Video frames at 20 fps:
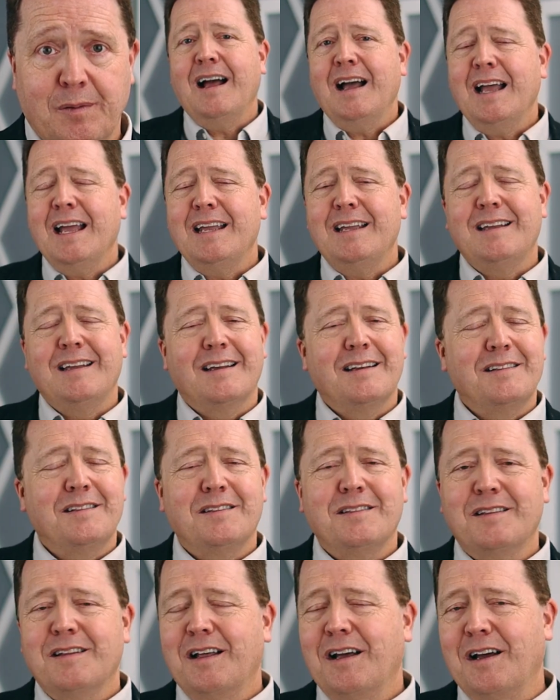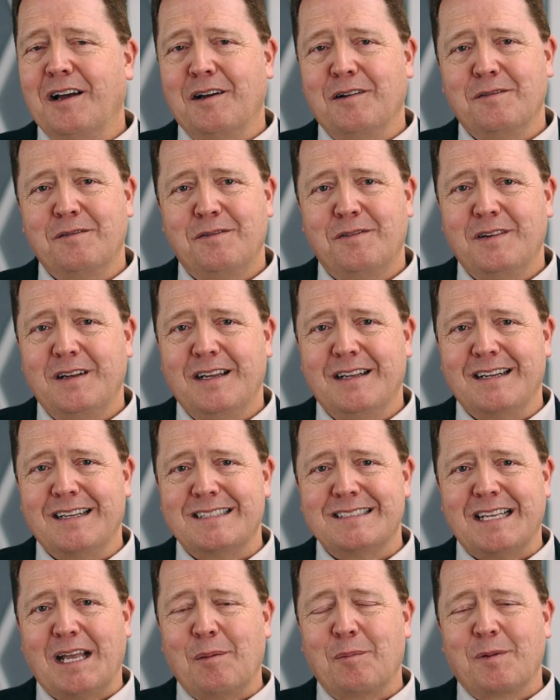I love an
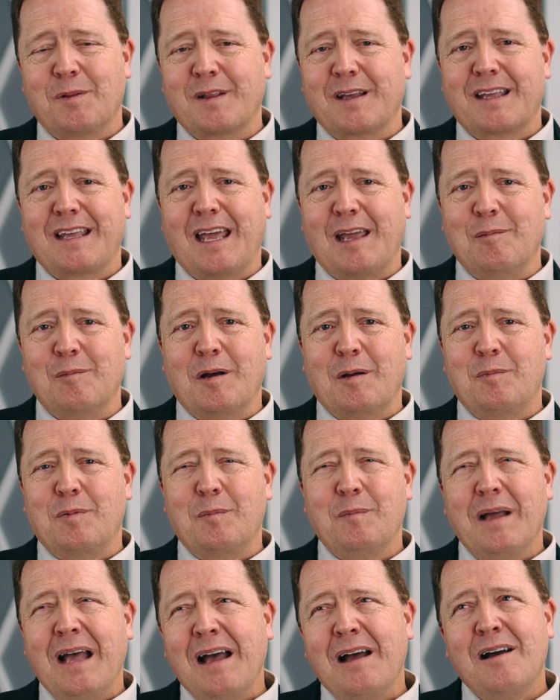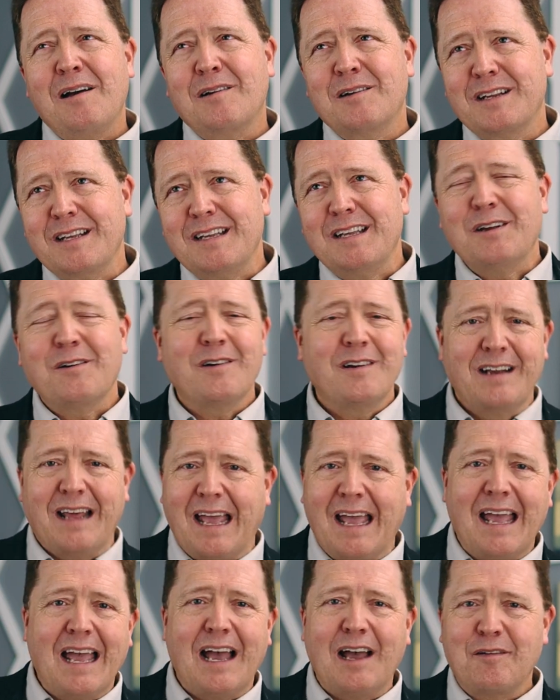example that came up about a year and
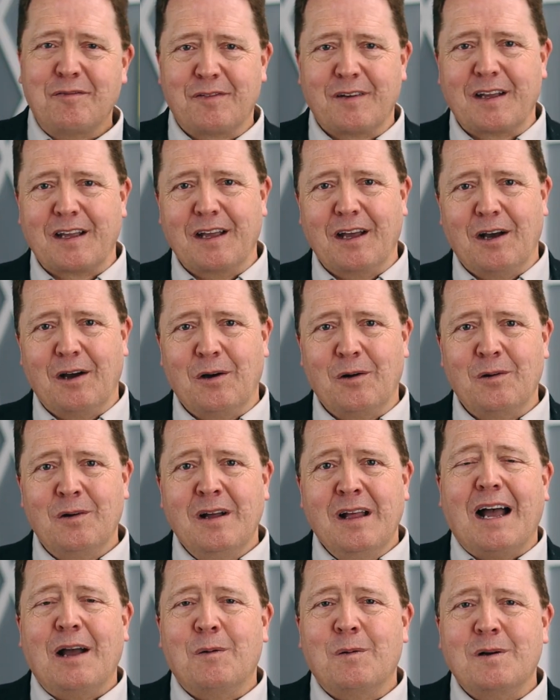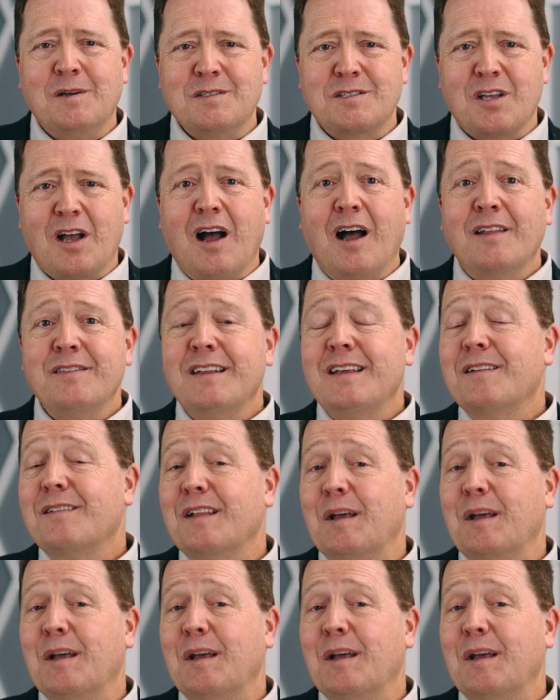a half ago. I was on the